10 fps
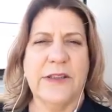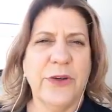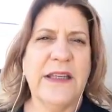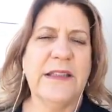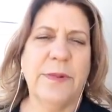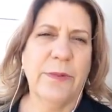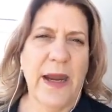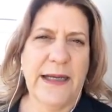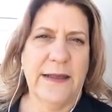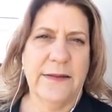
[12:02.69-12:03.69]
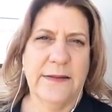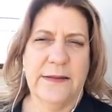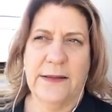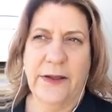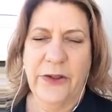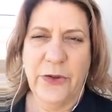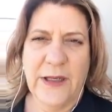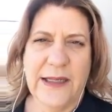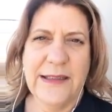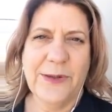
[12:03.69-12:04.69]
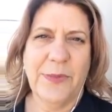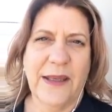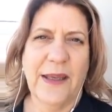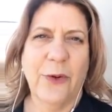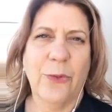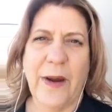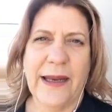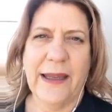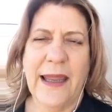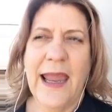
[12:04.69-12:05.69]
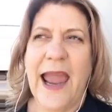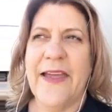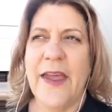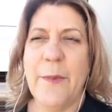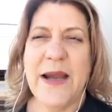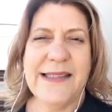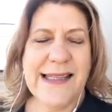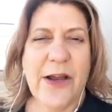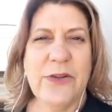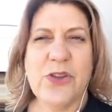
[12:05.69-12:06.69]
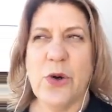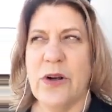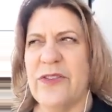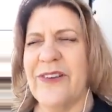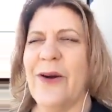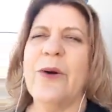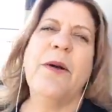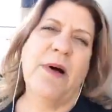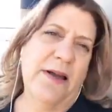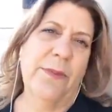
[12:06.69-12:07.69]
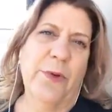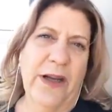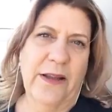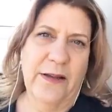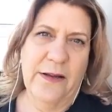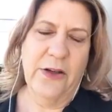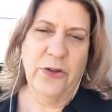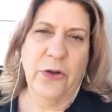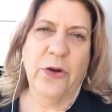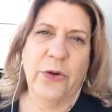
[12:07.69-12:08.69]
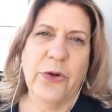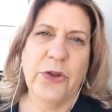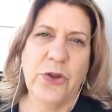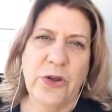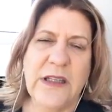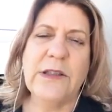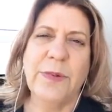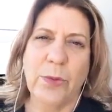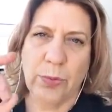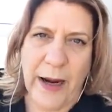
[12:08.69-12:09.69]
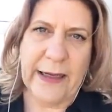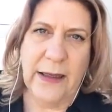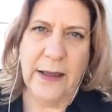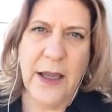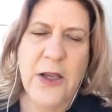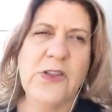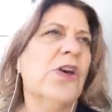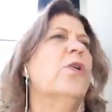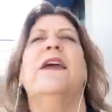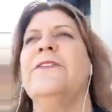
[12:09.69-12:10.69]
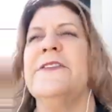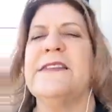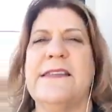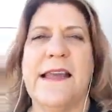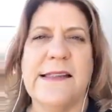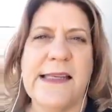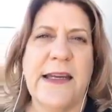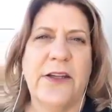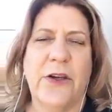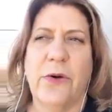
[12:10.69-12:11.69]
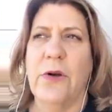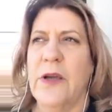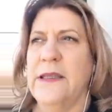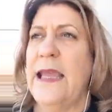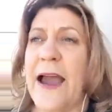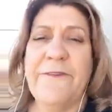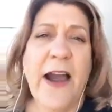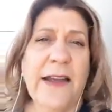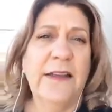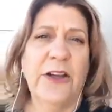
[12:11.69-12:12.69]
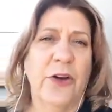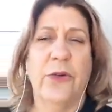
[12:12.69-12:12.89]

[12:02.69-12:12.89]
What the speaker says: you need to be ready. You need to be ready. And that might sound sort of, oh, come on, I'm ready. No. You need to be ready. So if they say to you, yeah, fine,